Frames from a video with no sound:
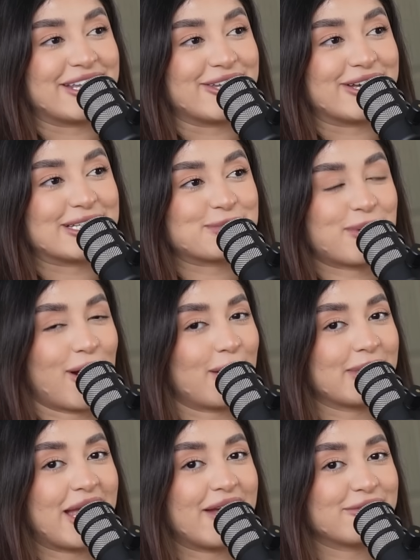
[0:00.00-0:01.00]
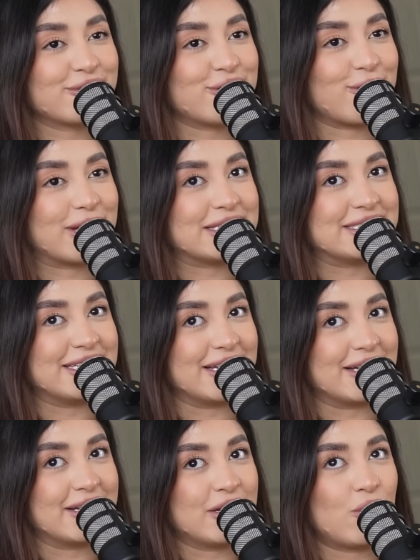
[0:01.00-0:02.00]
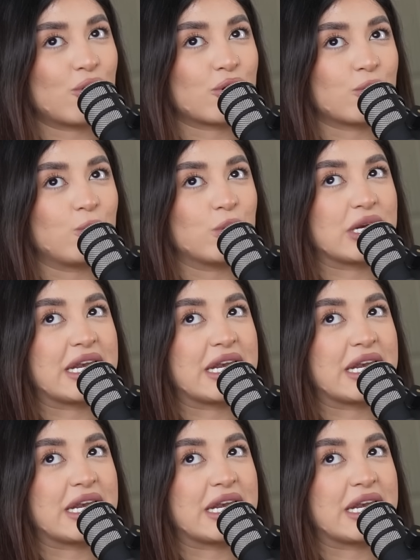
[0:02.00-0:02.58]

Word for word: that you guys probably have no idea or would